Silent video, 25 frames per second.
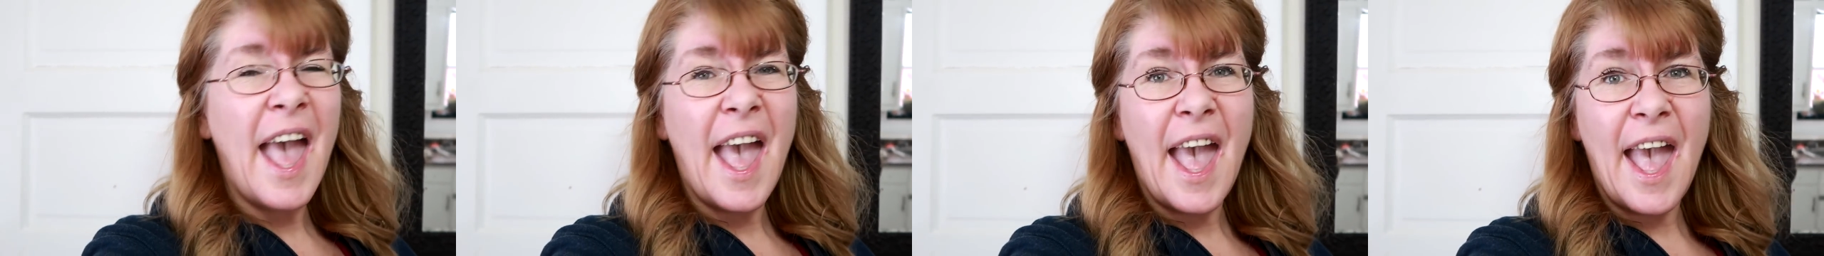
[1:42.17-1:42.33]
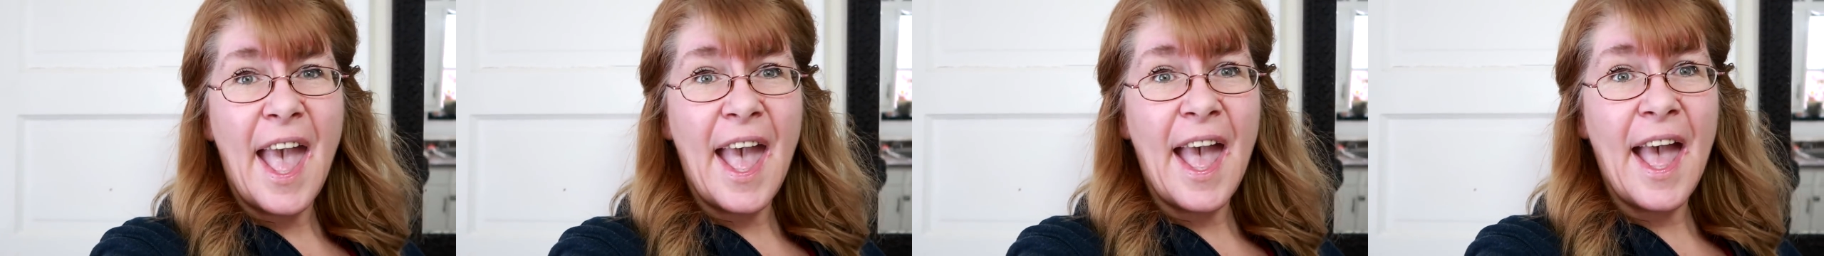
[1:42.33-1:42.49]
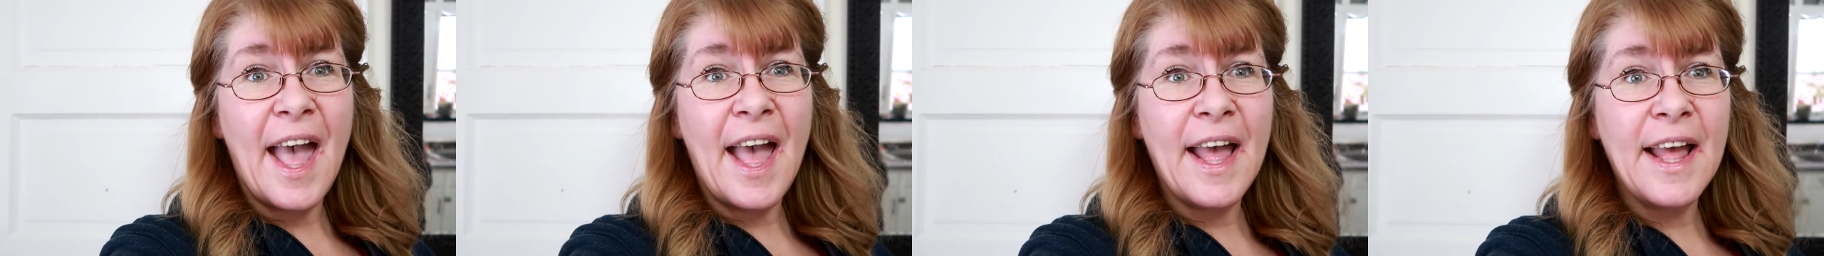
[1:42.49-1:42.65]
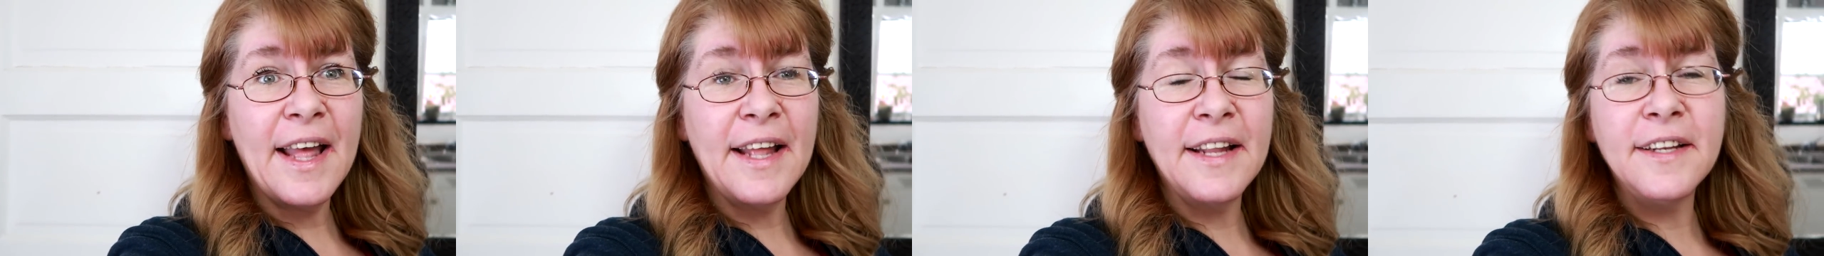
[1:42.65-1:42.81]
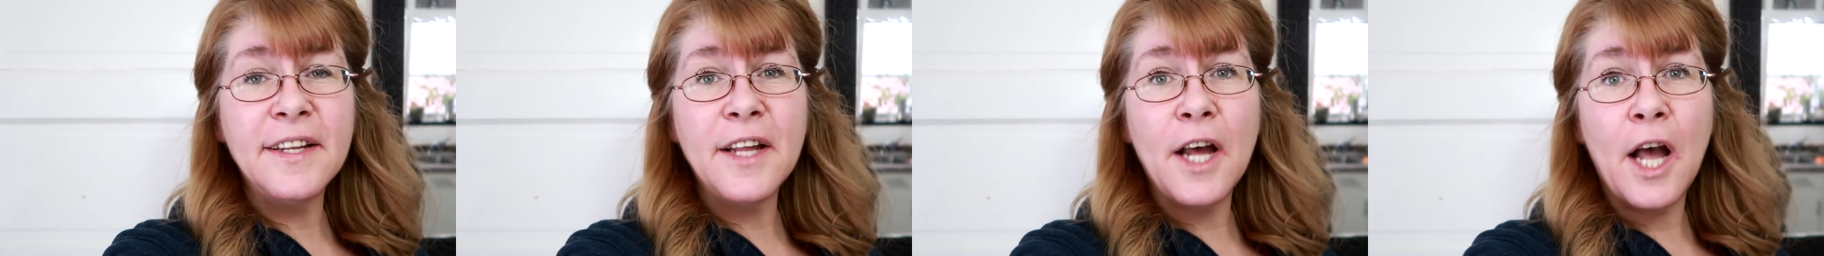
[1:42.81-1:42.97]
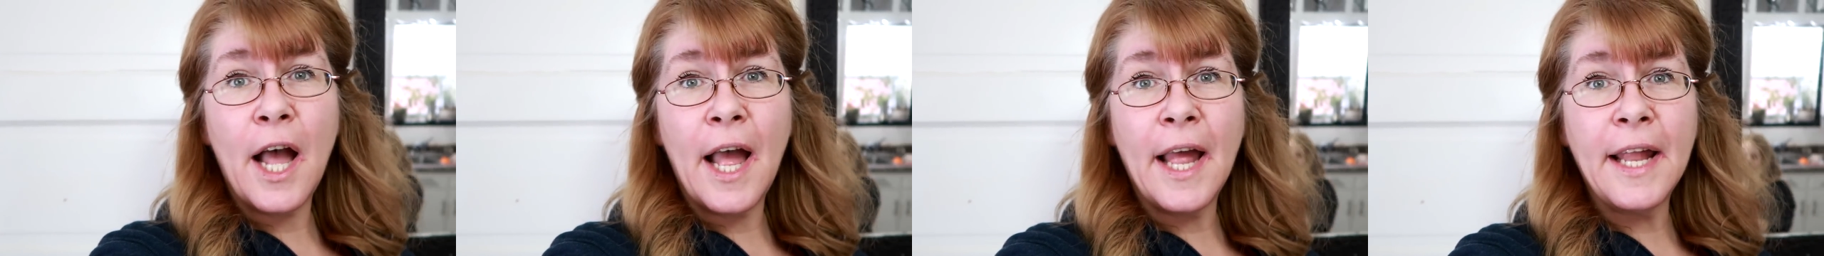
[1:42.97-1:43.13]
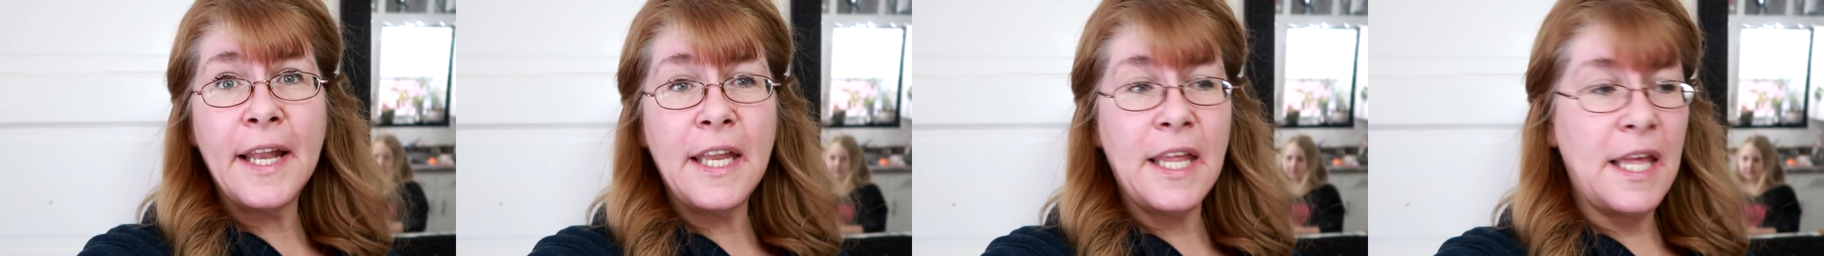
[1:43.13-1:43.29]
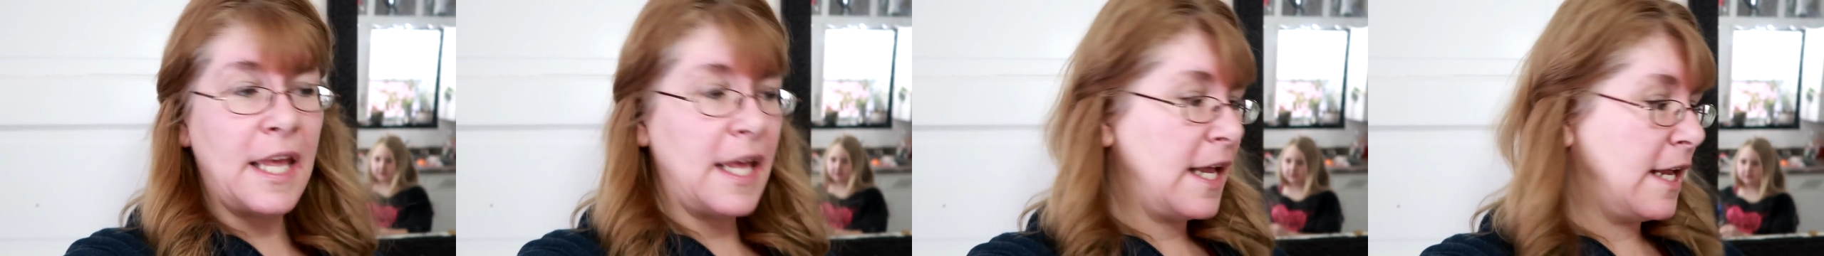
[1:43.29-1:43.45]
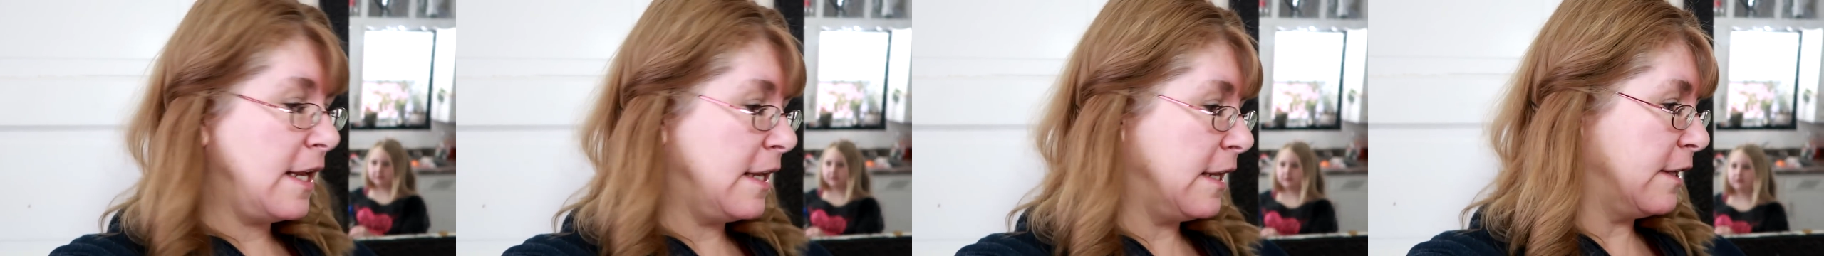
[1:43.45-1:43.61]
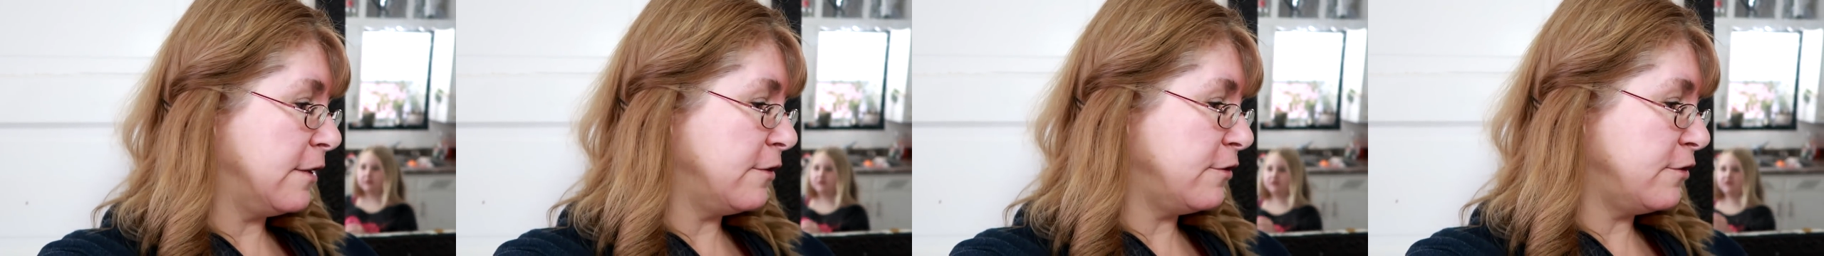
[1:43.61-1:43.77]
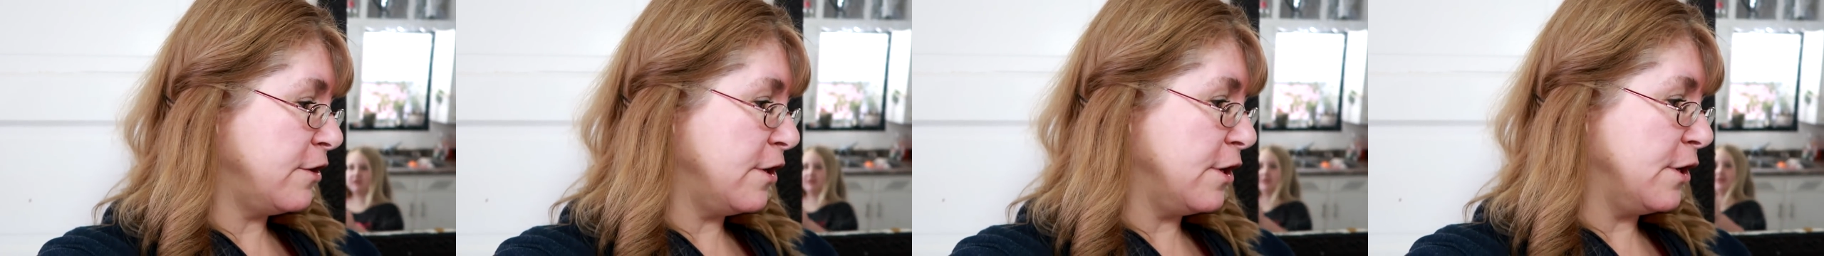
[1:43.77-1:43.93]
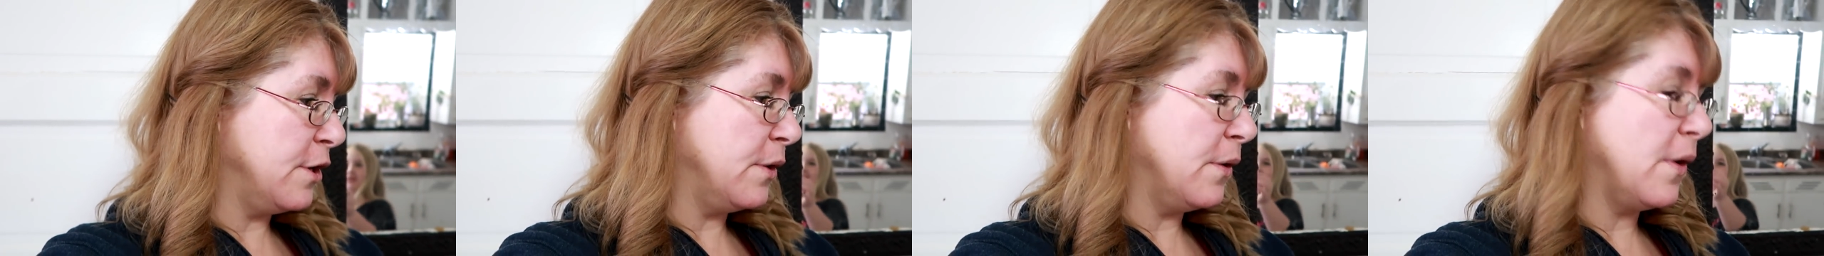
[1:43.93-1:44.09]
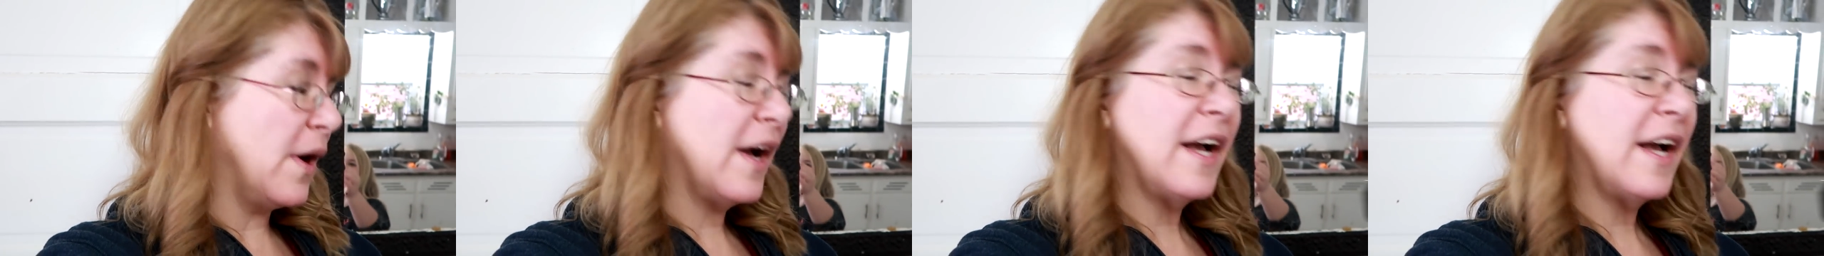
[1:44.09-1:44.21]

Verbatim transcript: And I needed to